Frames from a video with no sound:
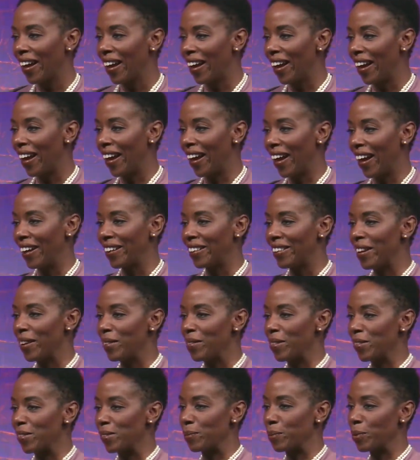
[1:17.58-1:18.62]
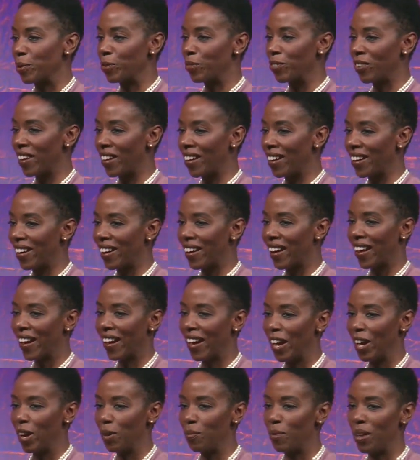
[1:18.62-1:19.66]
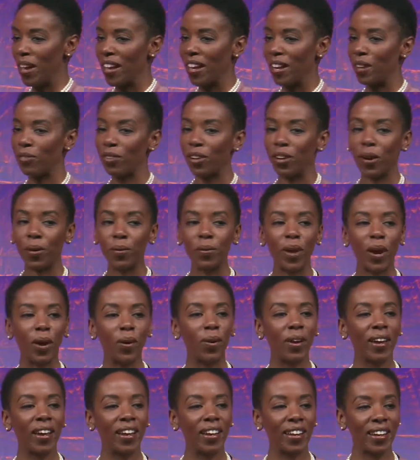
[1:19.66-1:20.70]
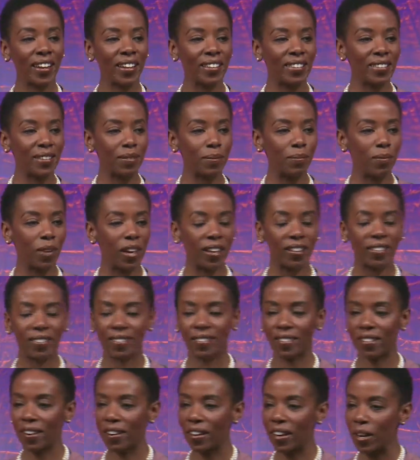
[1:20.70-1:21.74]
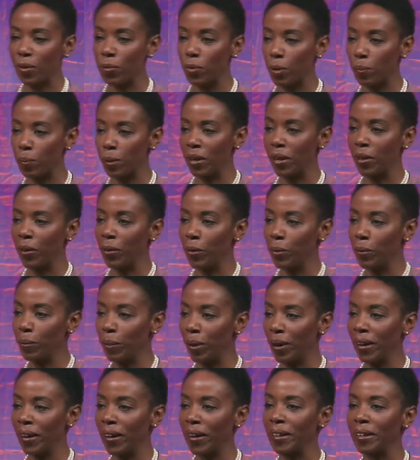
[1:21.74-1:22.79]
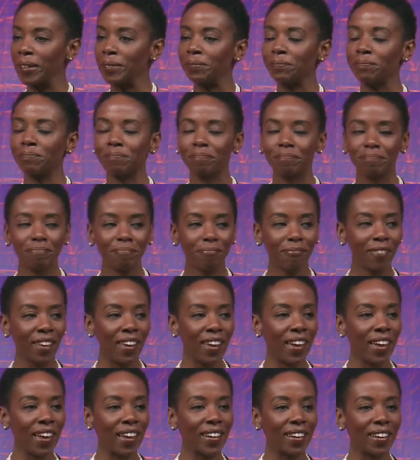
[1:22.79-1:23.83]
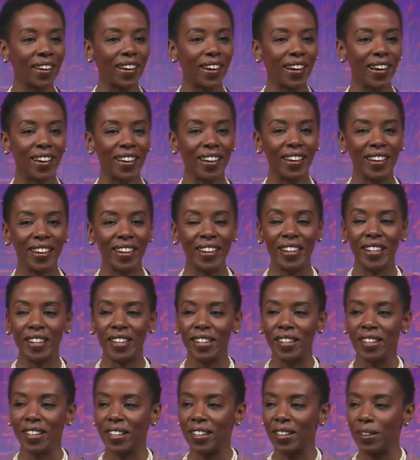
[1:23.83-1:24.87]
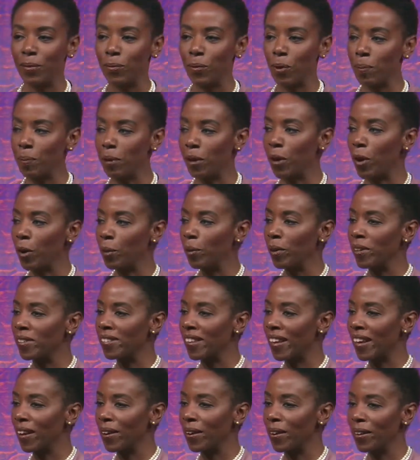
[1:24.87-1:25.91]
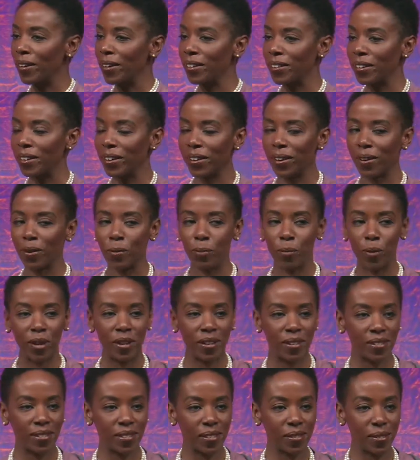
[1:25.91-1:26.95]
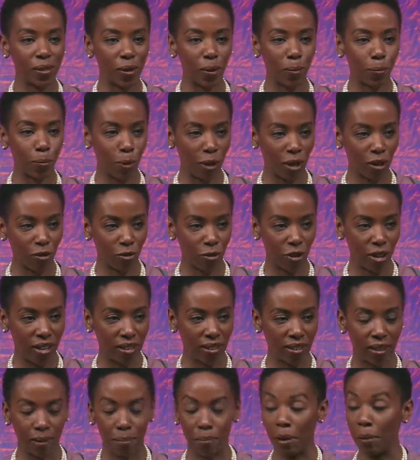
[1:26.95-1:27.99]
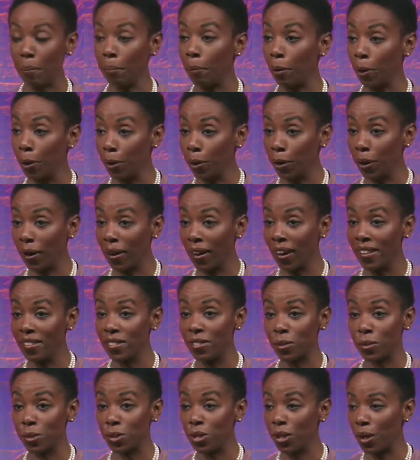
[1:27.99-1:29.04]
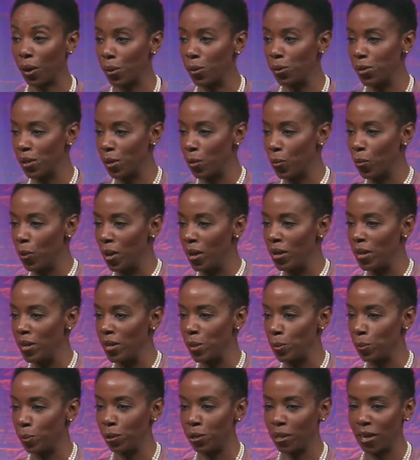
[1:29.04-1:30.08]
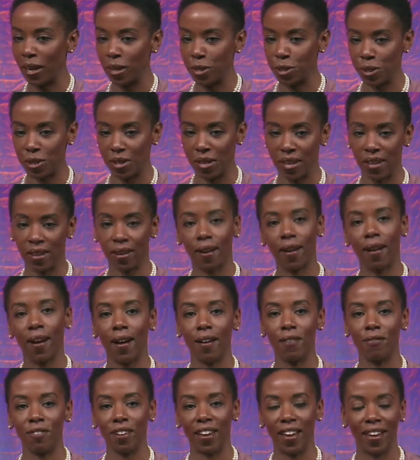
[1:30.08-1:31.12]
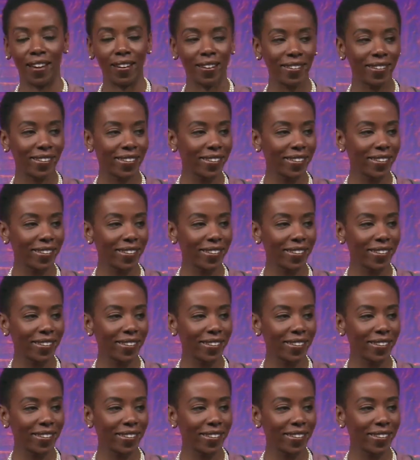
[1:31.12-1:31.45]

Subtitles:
I love this movie. And if you don't know it, it's starring Whoopi Goldberg. And Whoopi Goldberg's character witnesses her boyfriend commit murder, and so she goes into witness protection in a convent.